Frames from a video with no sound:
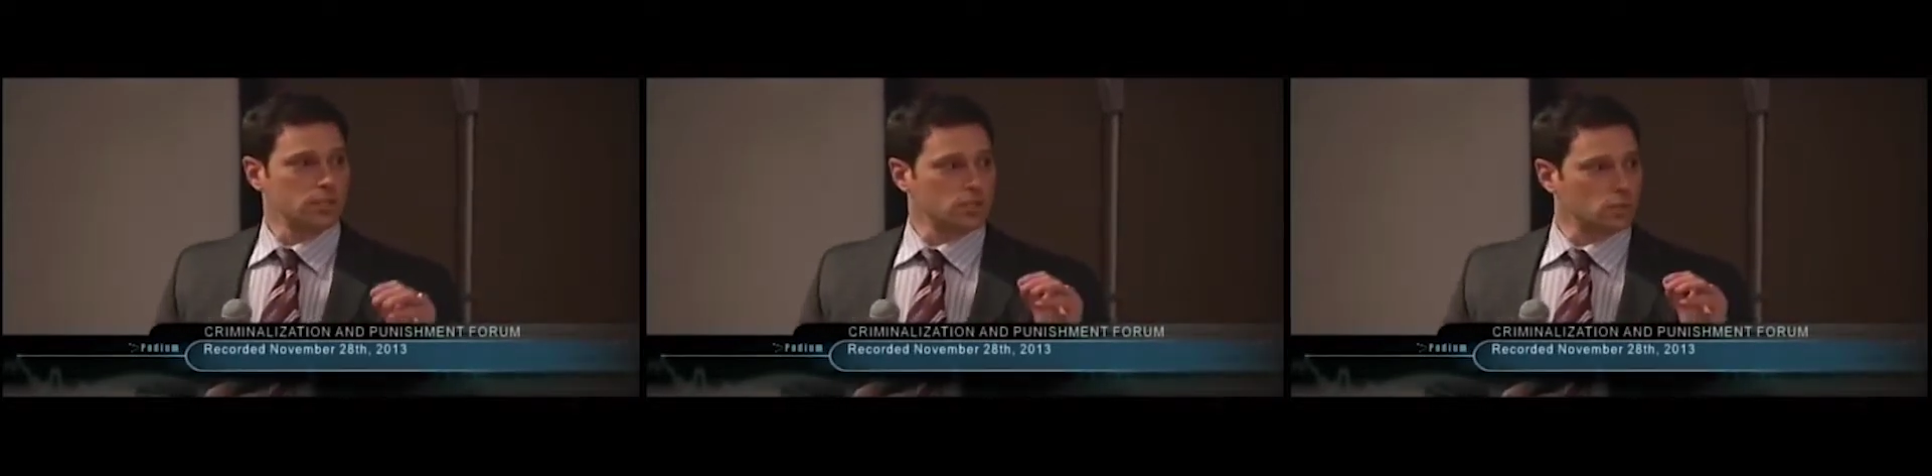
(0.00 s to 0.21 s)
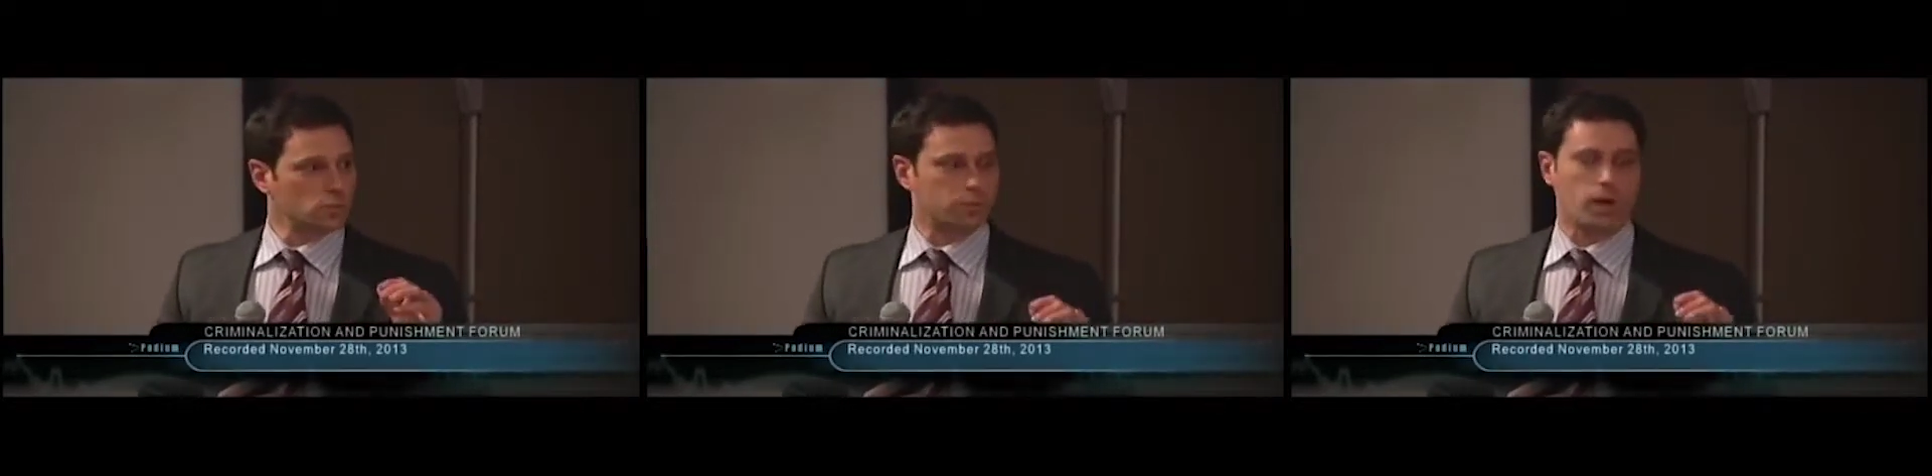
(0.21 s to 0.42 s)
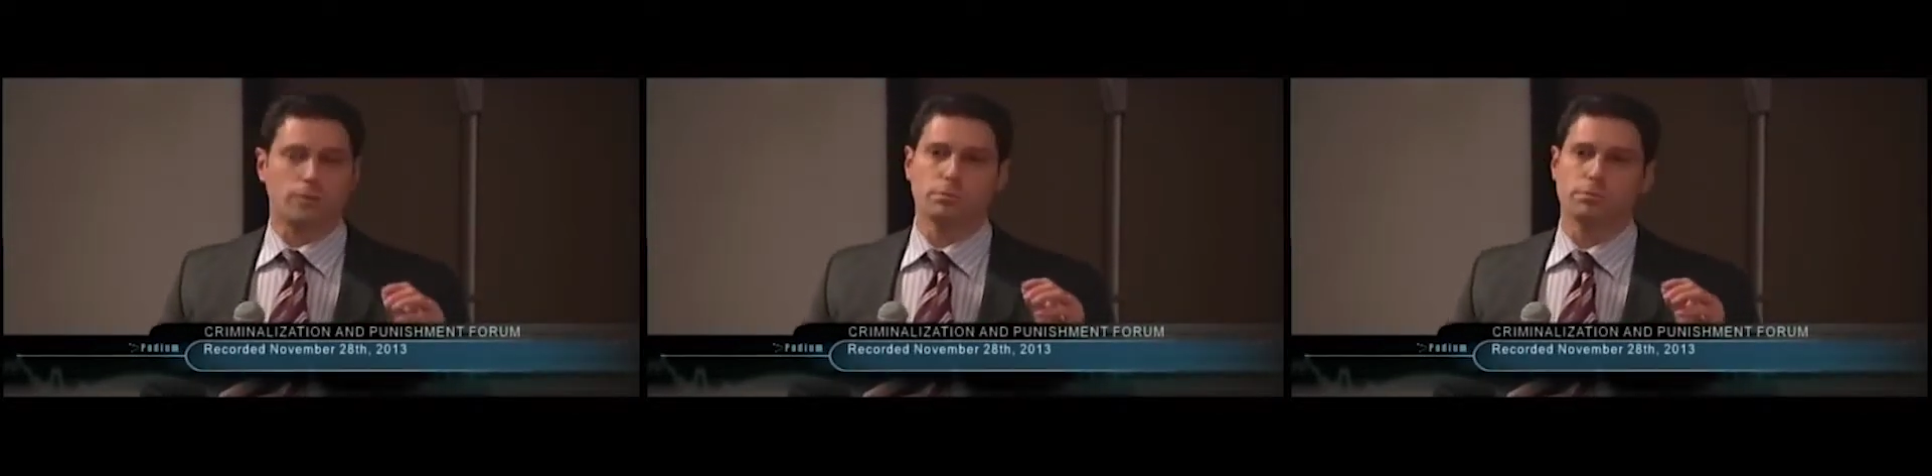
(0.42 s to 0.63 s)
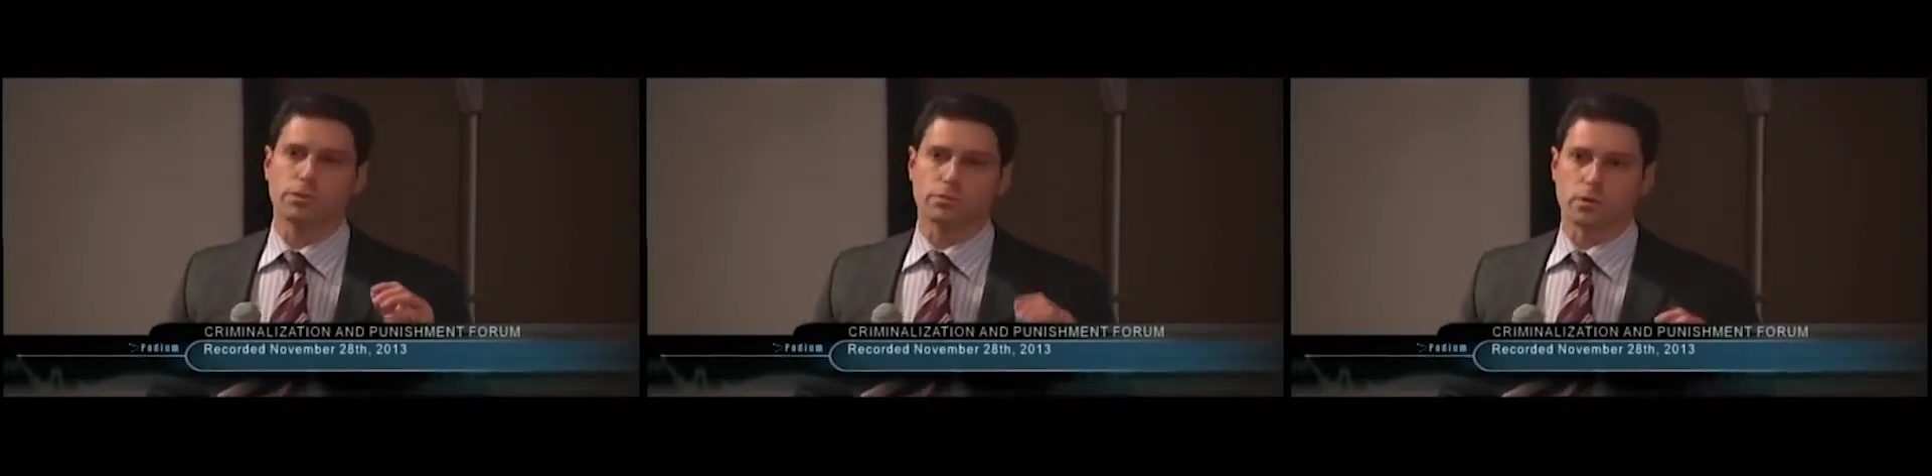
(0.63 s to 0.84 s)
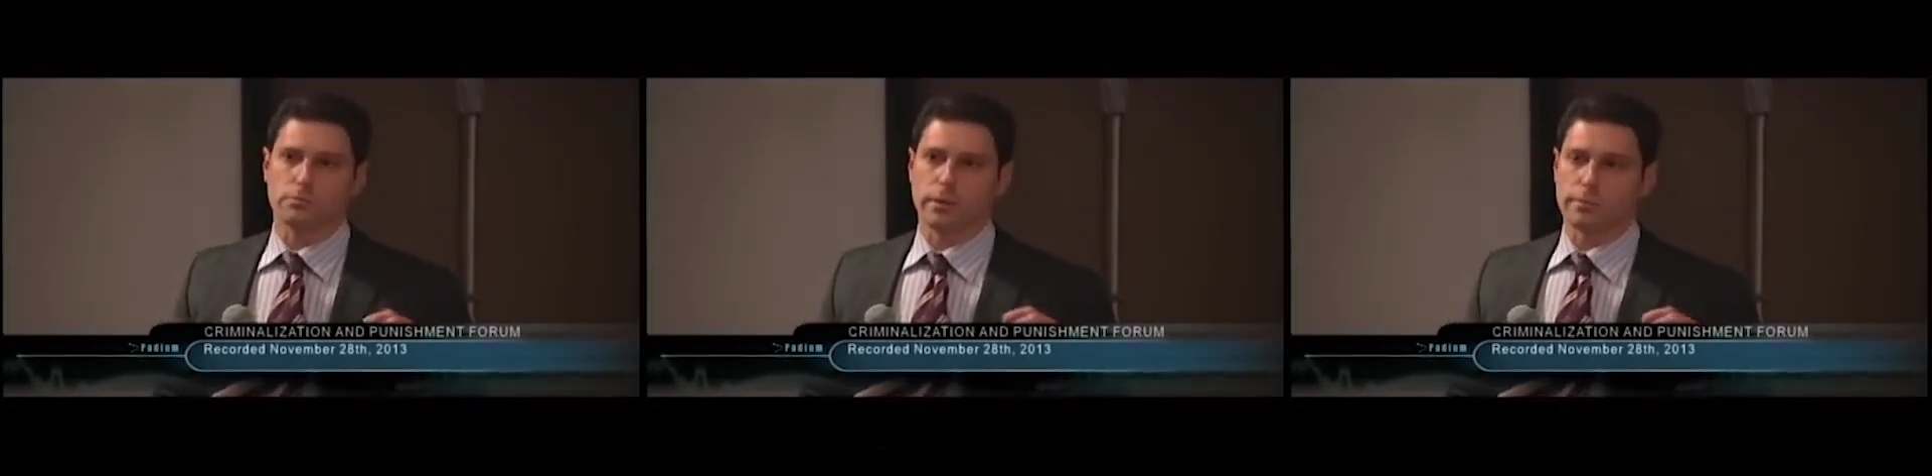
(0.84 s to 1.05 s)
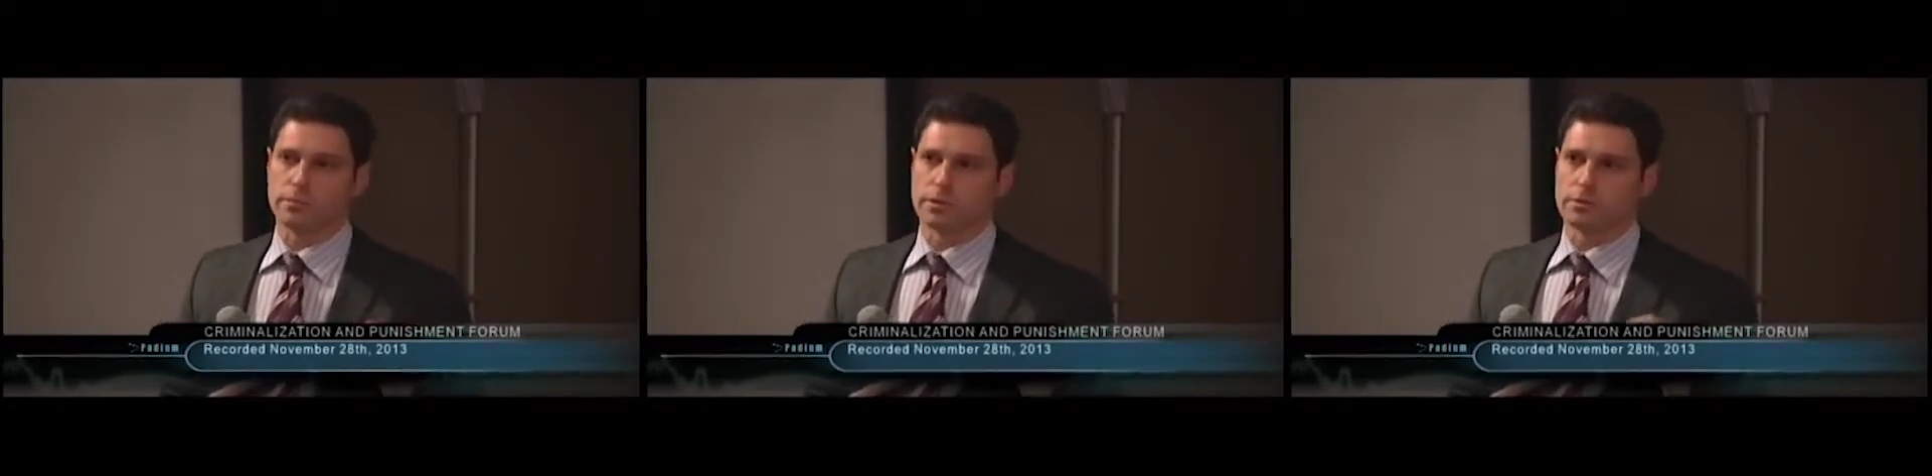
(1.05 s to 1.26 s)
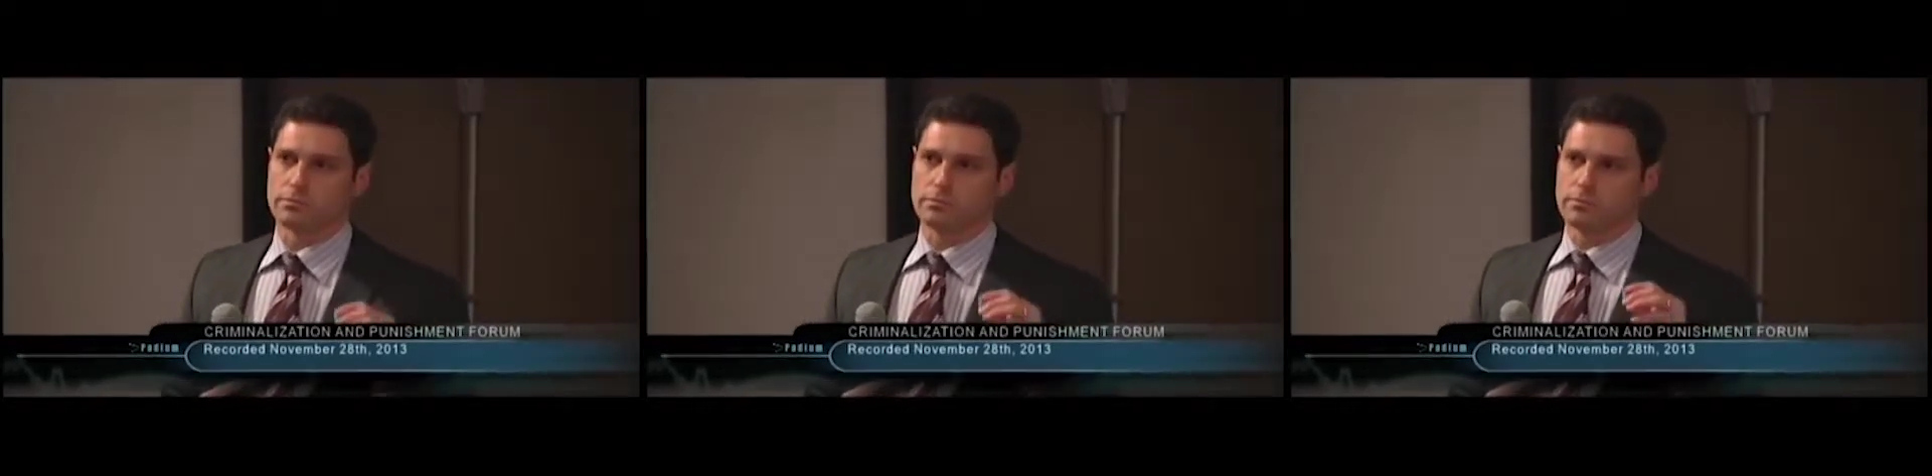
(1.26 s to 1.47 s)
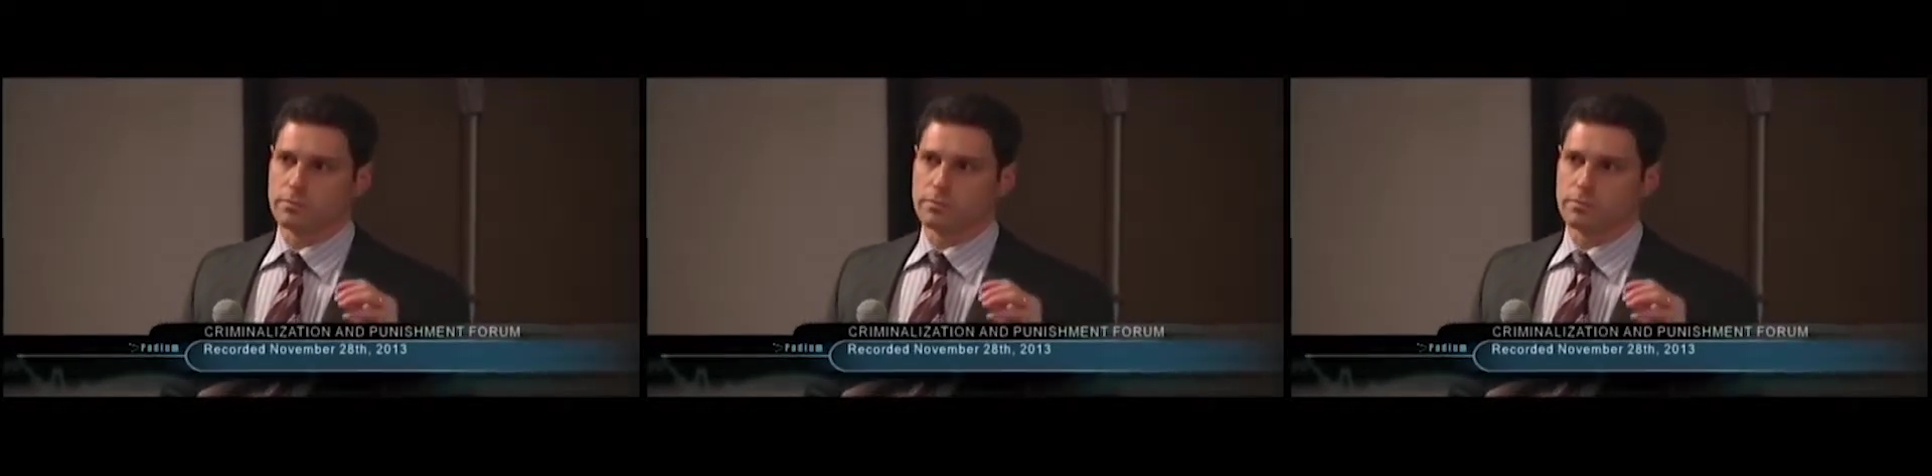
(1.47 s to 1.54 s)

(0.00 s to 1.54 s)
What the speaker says: you probably remember